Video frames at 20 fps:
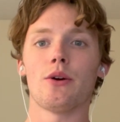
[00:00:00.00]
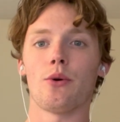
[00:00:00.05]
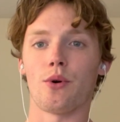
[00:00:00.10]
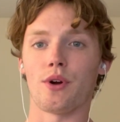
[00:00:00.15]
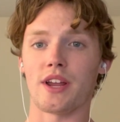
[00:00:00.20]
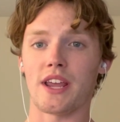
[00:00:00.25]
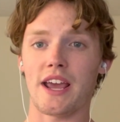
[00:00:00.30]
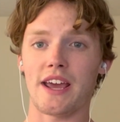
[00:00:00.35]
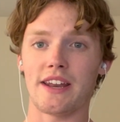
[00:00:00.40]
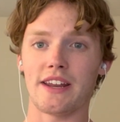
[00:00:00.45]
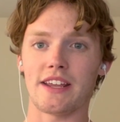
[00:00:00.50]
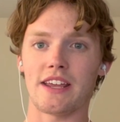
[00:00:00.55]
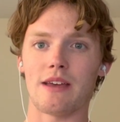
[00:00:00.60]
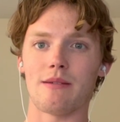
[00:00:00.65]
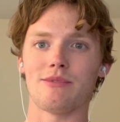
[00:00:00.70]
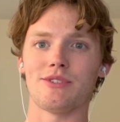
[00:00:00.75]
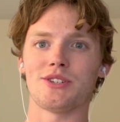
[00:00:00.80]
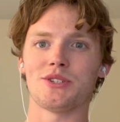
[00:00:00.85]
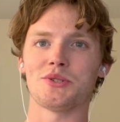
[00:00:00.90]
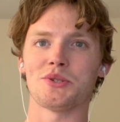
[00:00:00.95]
organic
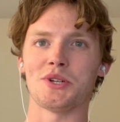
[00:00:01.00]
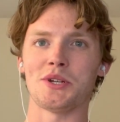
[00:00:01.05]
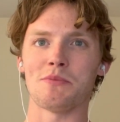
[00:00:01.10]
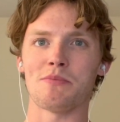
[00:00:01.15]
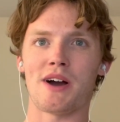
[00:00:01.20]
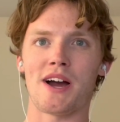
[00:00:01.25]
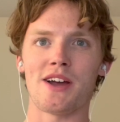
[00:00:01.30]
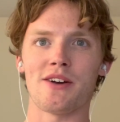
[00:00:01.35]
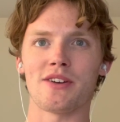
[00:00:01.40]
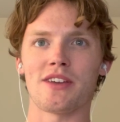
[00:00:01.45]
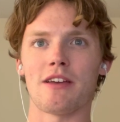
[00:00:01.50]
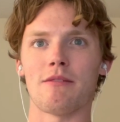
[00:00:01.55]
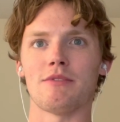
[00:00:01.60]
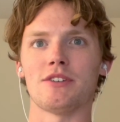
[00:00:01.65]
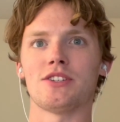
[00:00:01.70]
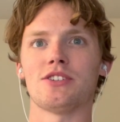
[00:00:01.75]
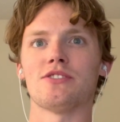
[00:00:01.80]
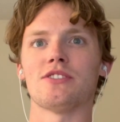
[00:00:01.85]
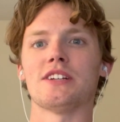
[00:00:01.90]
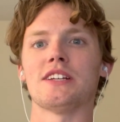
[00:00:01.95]
chemistry,
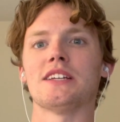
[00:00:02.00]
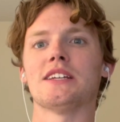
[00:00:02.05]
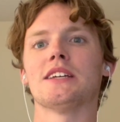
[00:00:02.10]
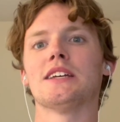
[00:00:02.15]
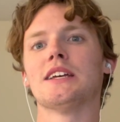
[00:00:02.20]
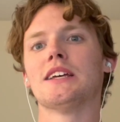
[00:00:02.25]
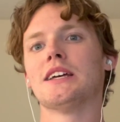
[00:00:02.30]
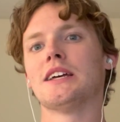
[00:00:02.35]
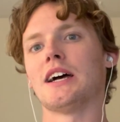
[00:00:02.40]
biochemistry,